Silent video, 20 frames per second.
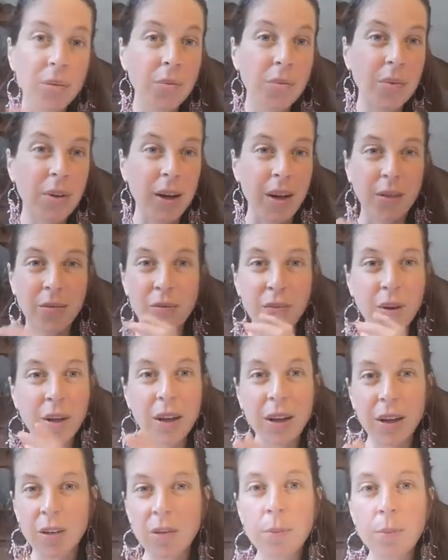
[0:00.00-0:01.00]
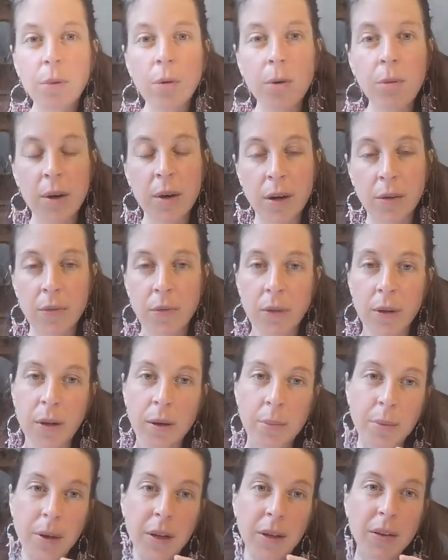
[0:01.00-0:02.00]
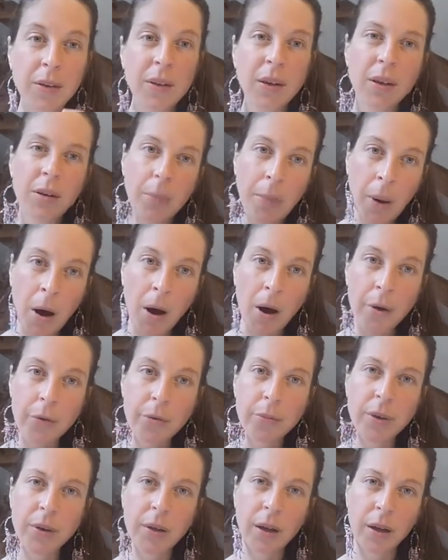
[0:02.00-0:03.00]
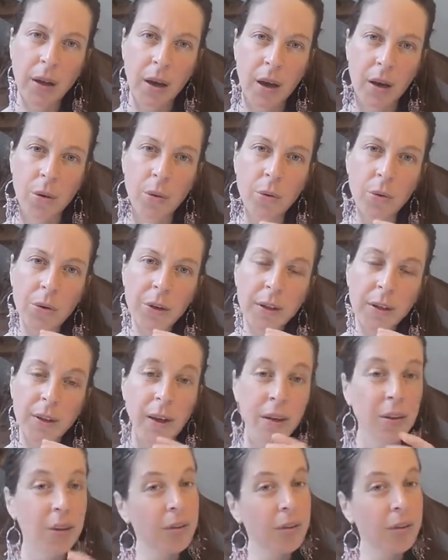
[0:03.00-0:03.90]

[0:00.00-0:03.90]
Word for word: like really explore my vulnerability, the part of me that are holding that.